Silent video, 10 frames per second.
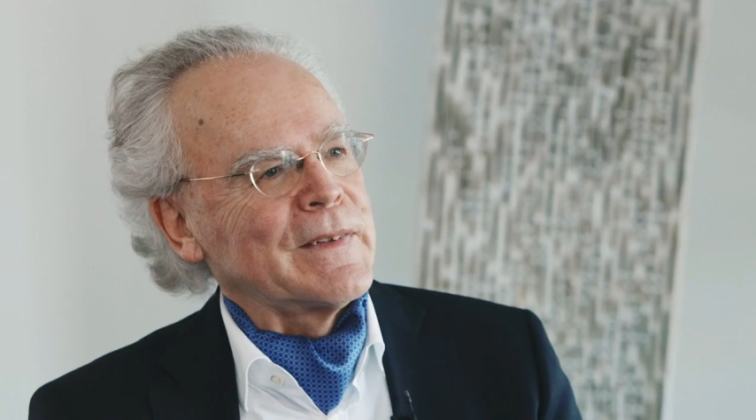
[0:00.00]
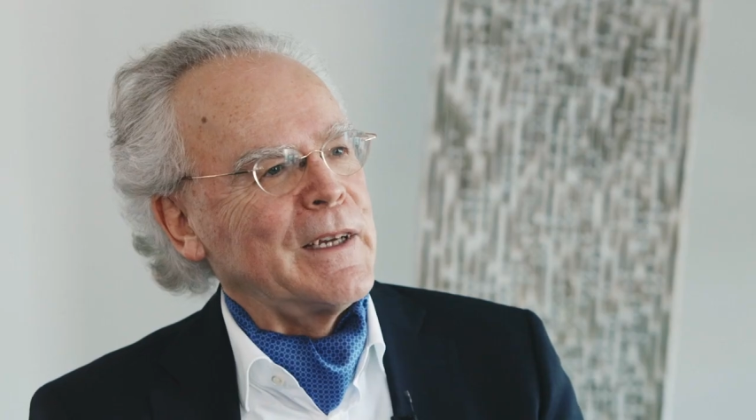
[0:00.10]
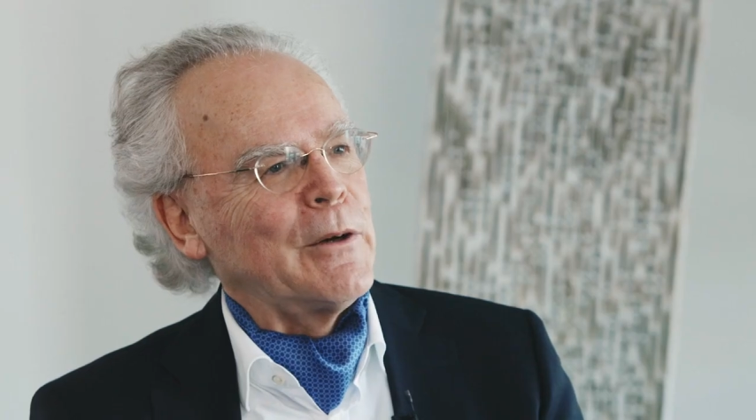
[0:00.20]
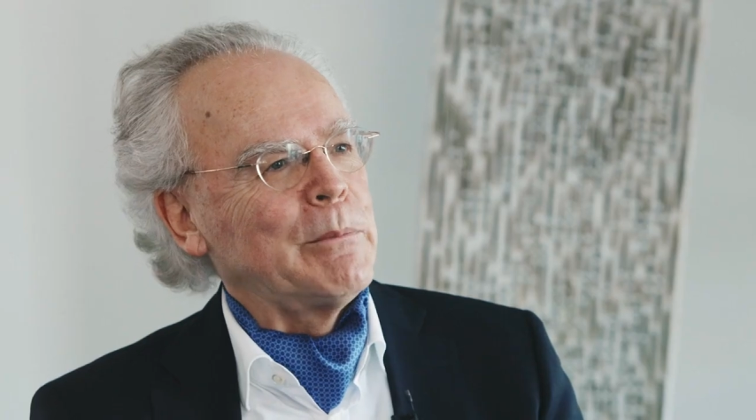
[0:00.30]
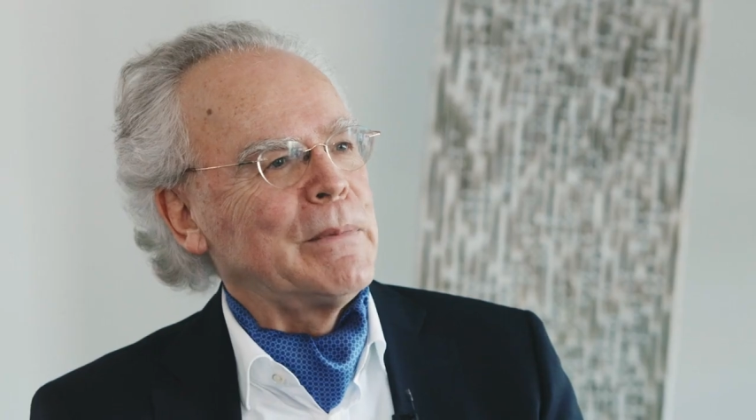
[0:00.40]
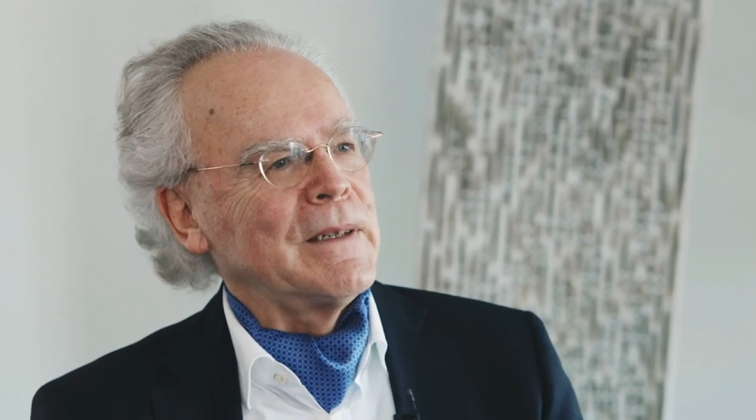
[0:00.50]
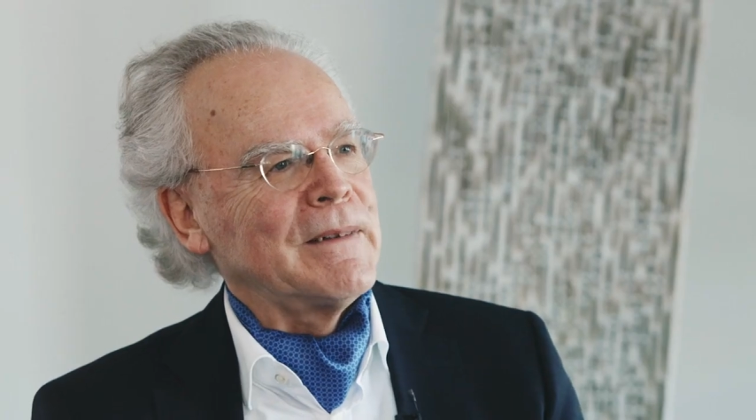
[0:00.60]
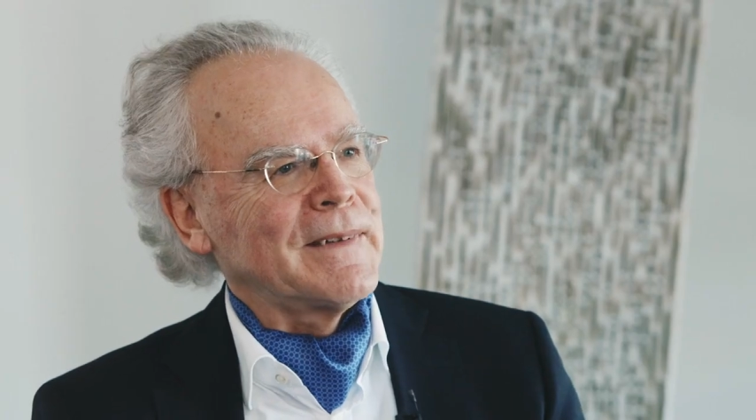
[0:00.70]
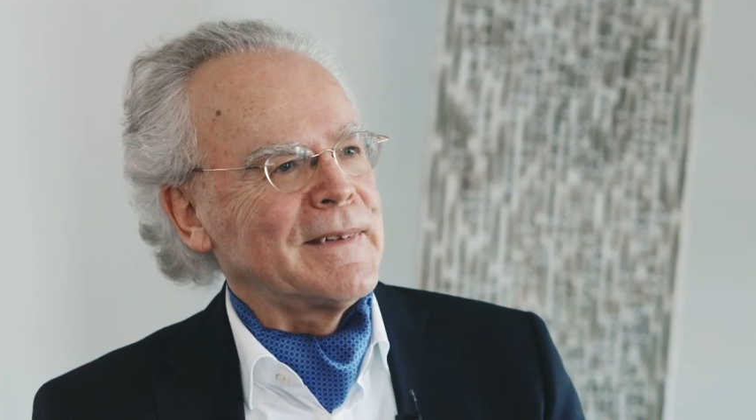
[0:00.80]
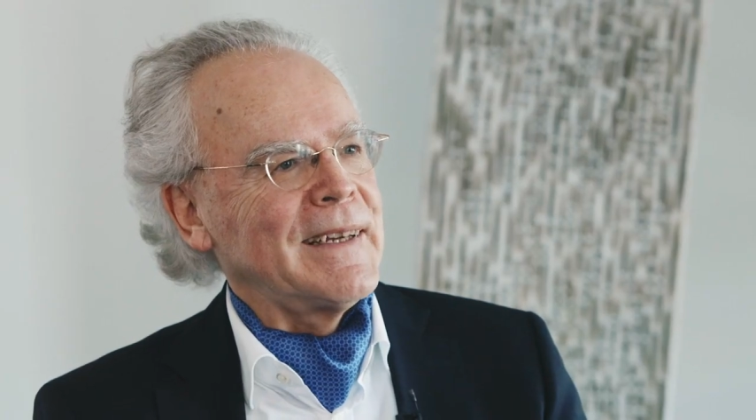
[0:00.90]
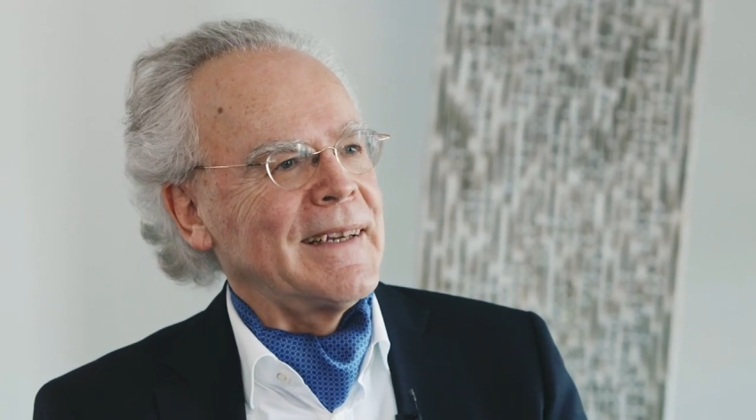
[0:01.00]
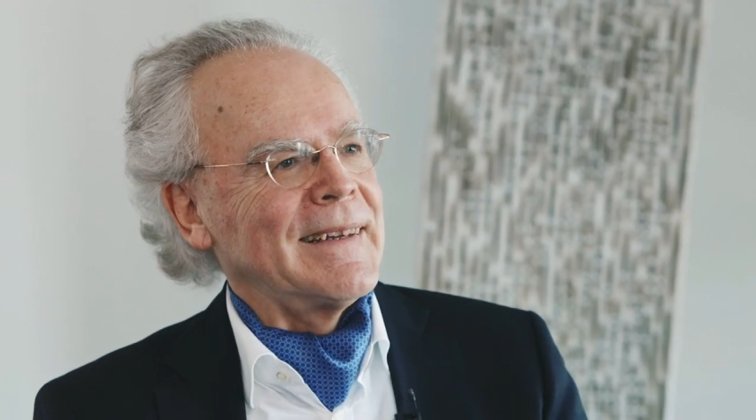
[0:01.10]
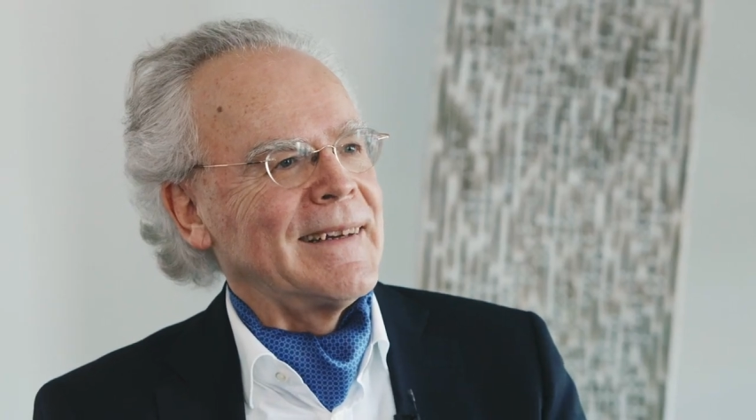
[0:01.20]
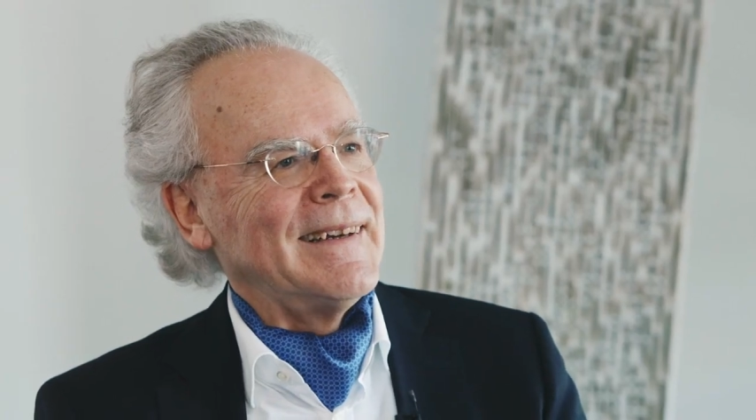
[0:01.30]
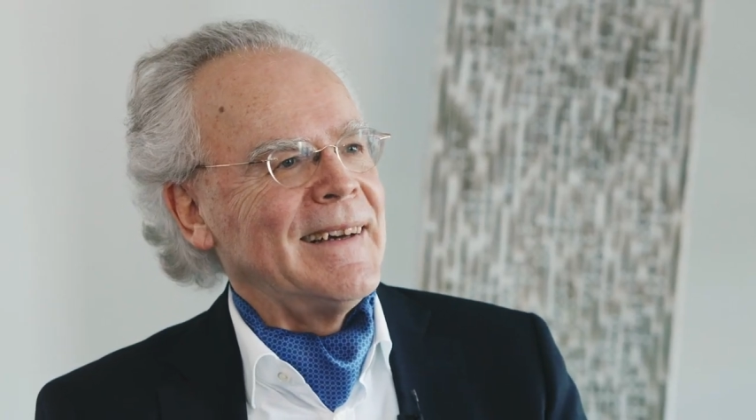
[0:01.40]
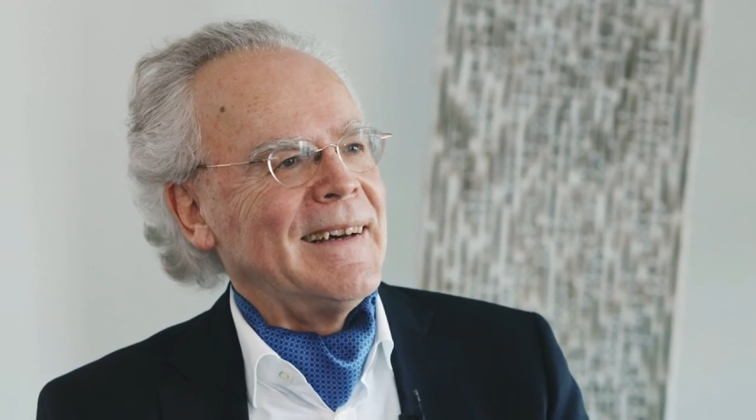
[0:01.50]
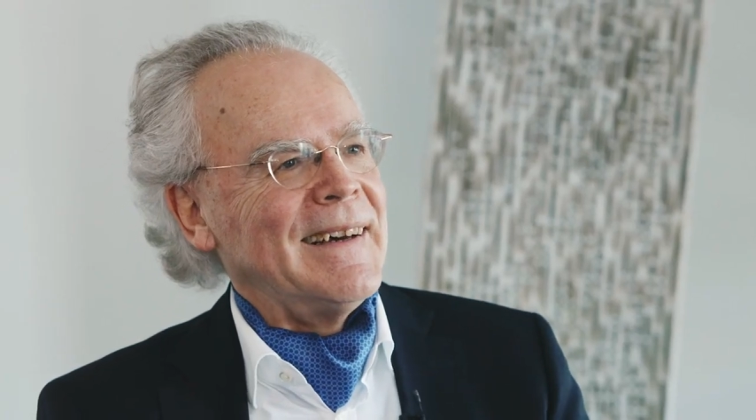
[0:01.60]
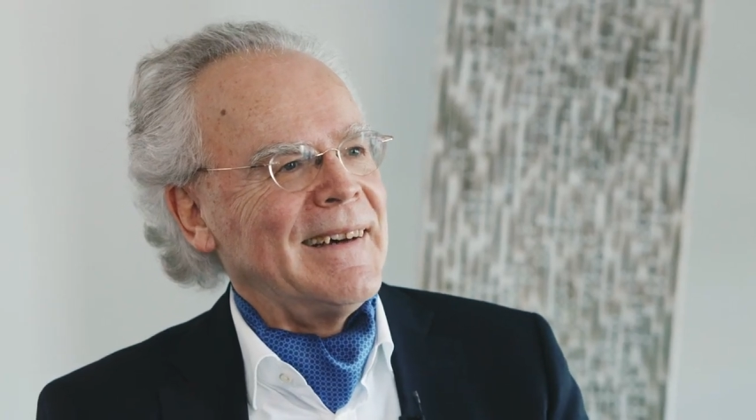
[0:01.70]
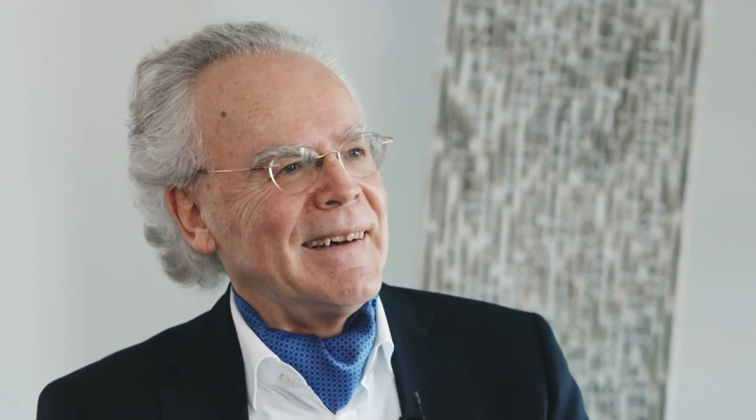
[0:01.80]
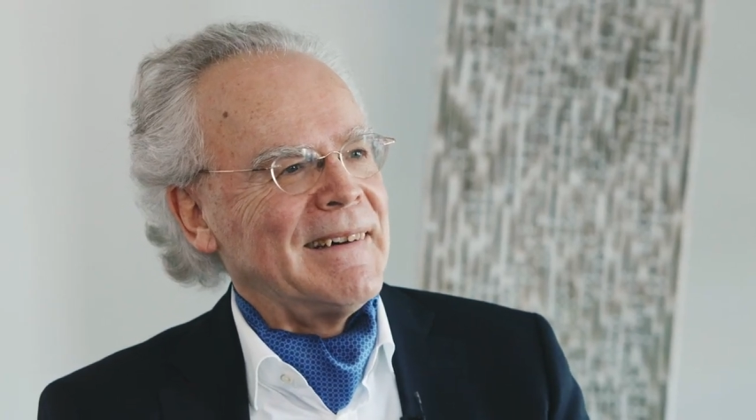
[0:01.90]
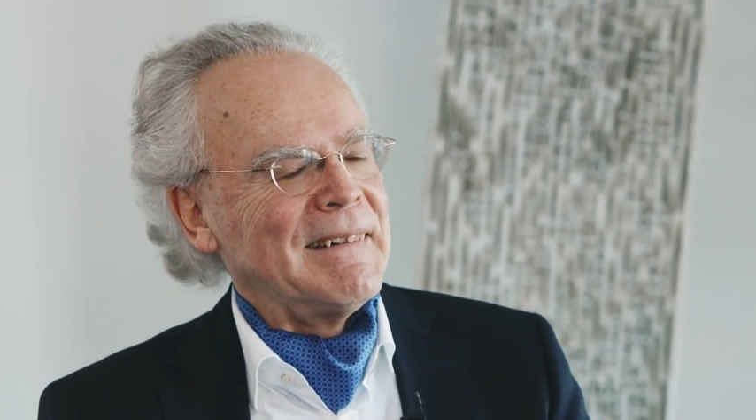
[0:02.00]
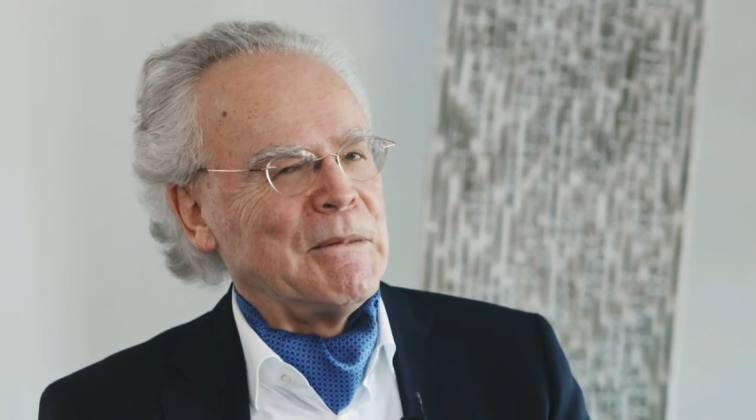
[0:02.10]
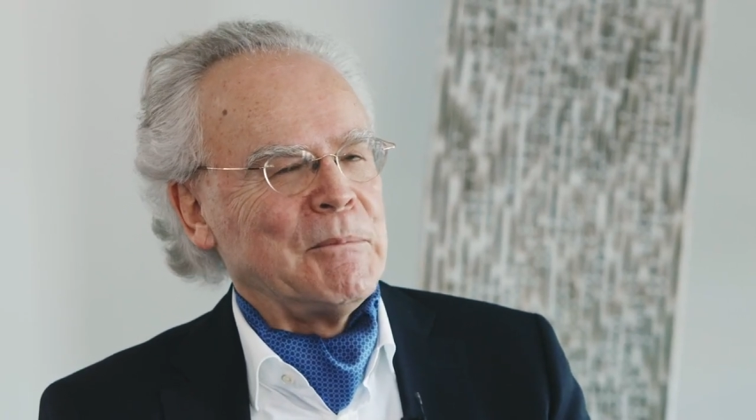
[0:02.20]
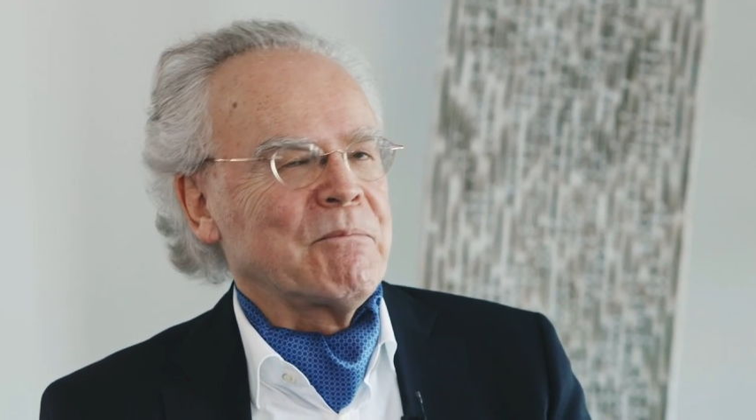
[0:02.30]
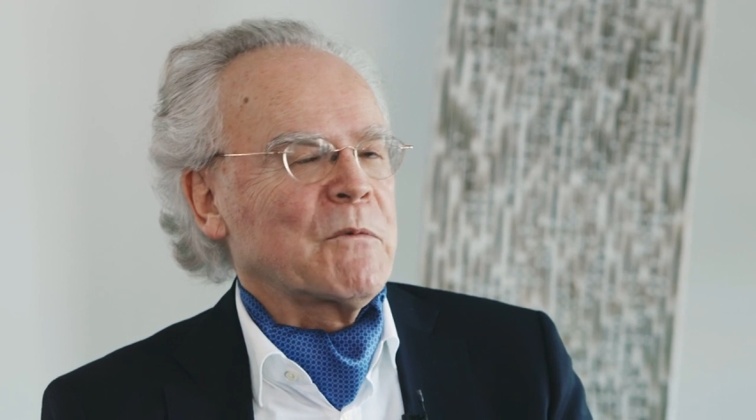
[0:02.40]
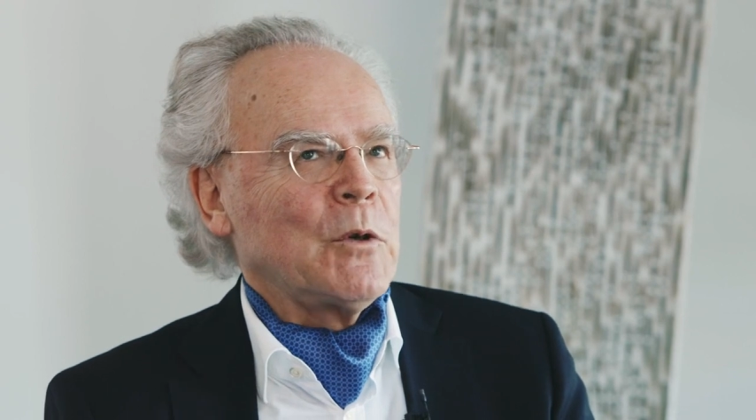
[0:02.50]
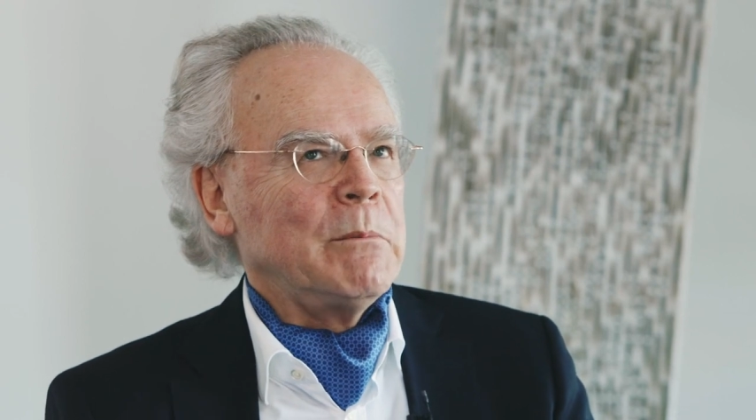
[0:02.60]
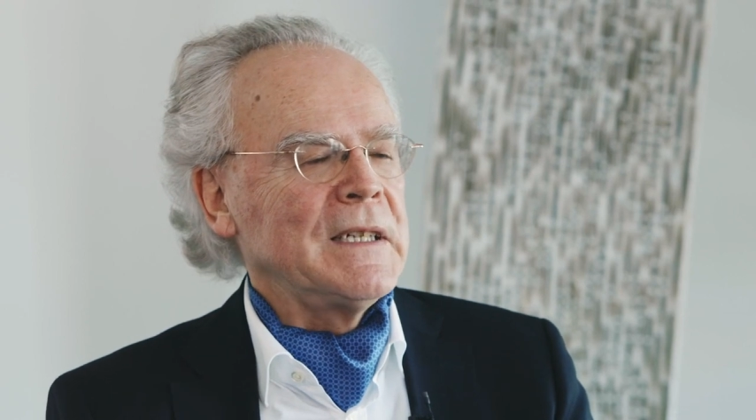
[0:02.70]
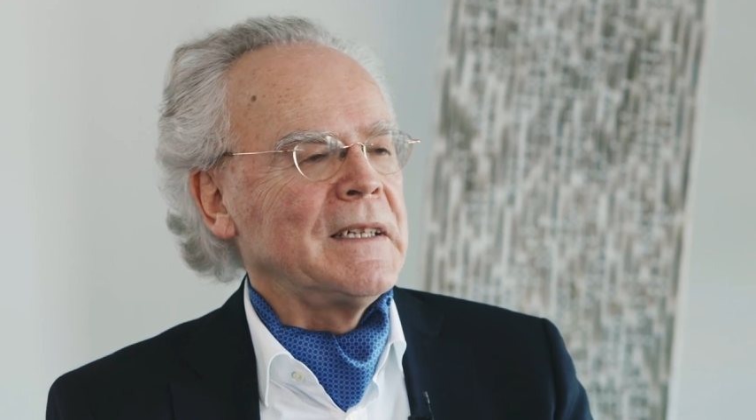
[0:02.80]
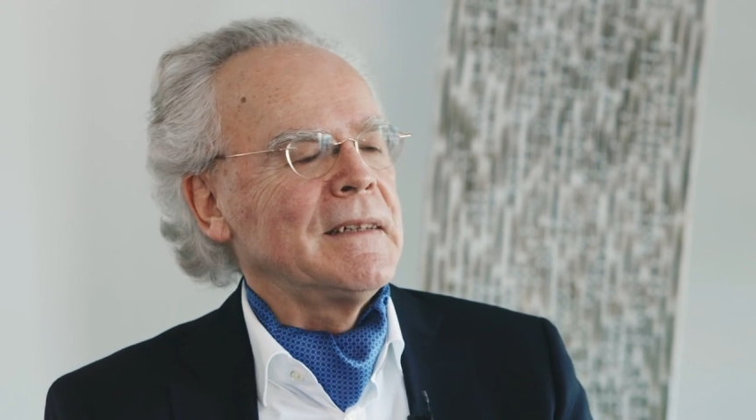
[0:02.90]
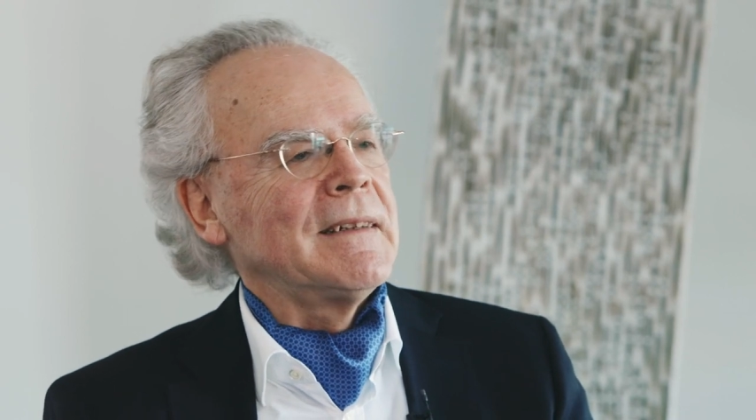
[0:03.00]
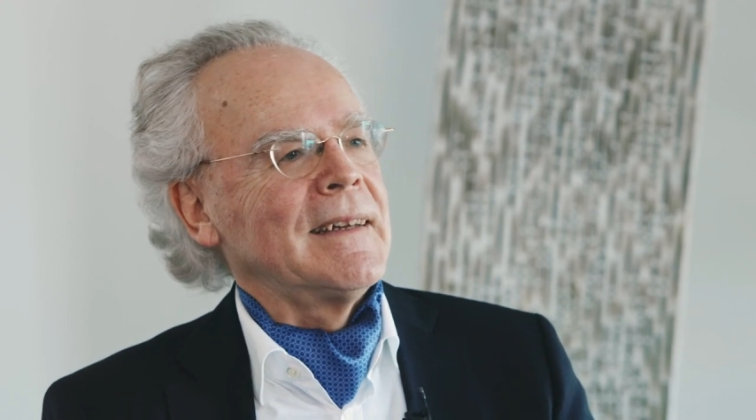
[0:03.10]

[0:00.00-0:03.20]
Stay open, stay committed,